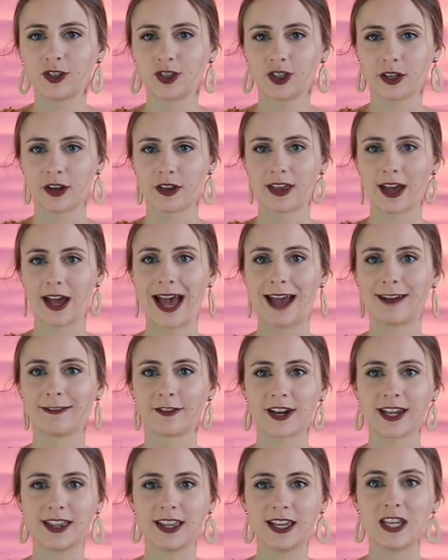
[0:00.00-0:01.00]
sure that
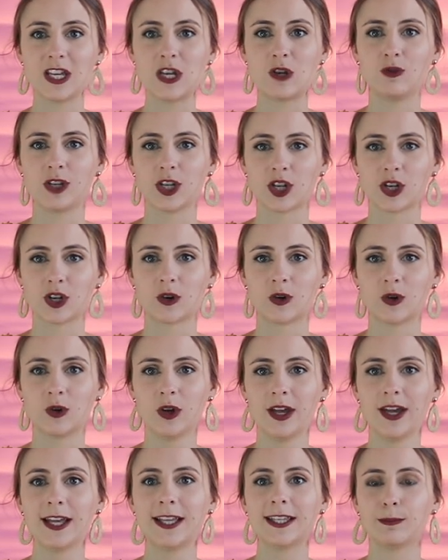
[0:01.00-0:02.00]
everything you do
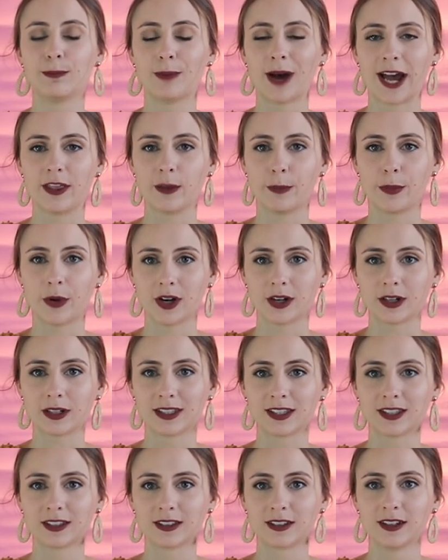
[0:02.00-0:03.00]
is by the books
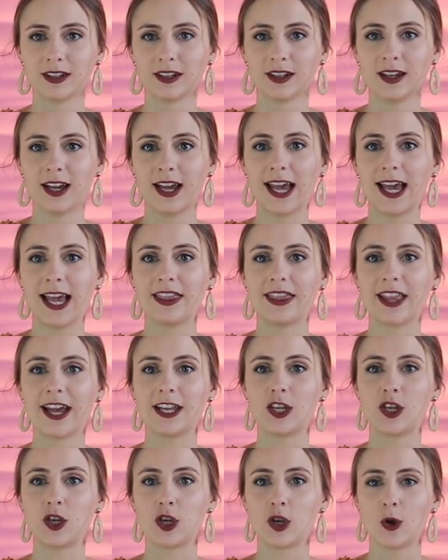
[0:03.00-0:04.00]
and
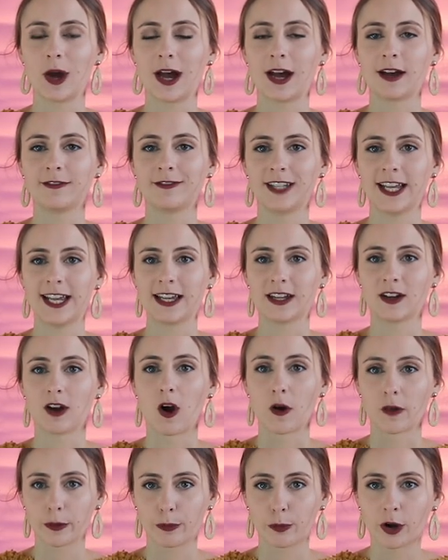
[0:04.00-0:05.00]
that you have taken
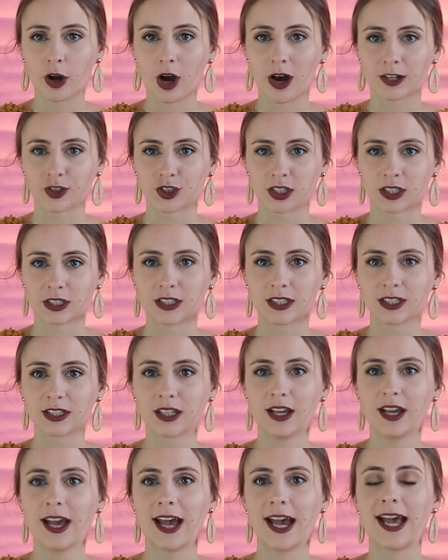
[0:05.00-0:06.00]
all the precautions
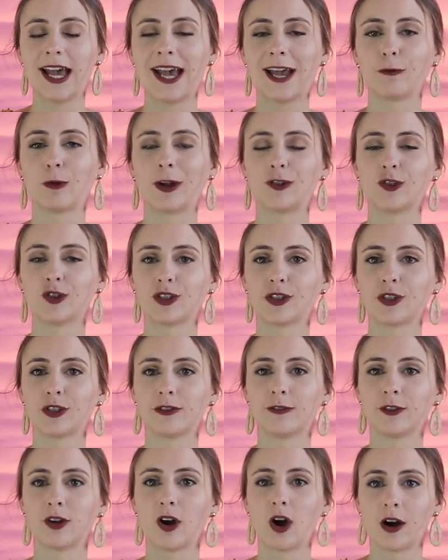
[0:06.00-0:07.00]
and registered
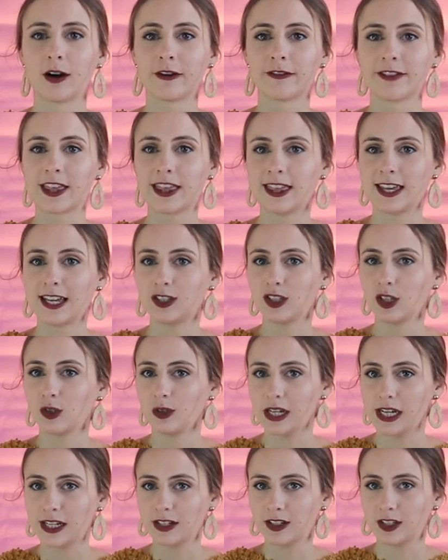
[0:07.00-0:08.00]
for all of the things you
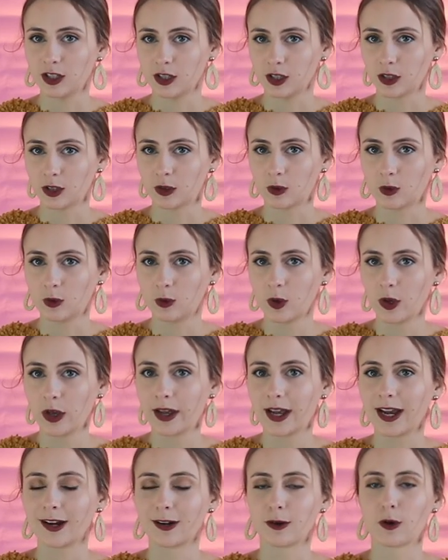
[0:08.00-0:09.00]
need to
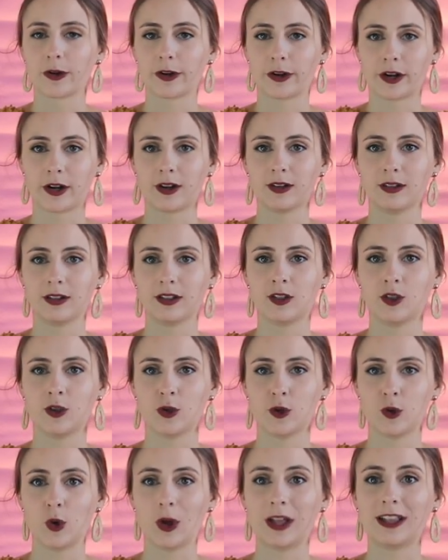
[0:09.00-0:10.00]
in order
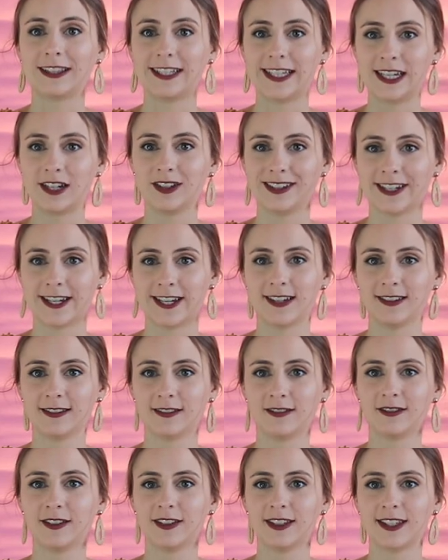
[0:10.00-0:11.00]
to legally
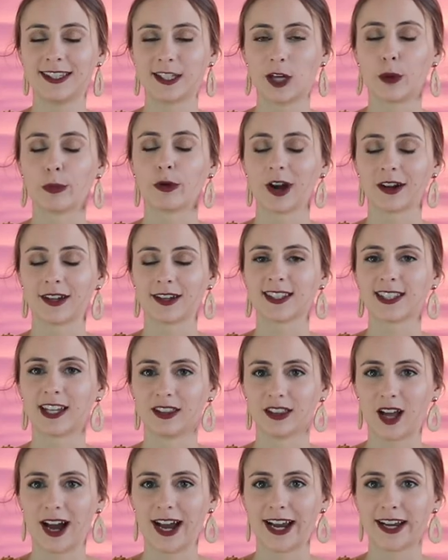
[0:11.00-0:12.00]
sell products
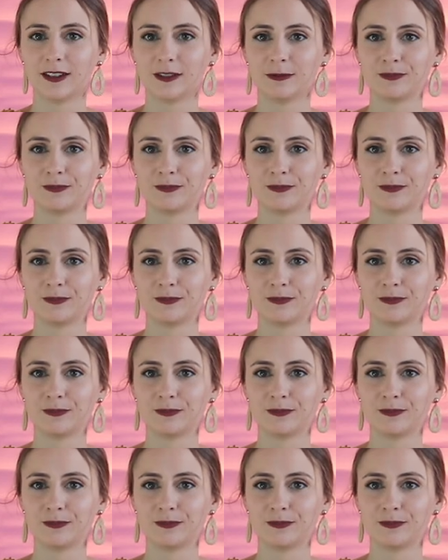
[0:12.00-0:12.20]
online.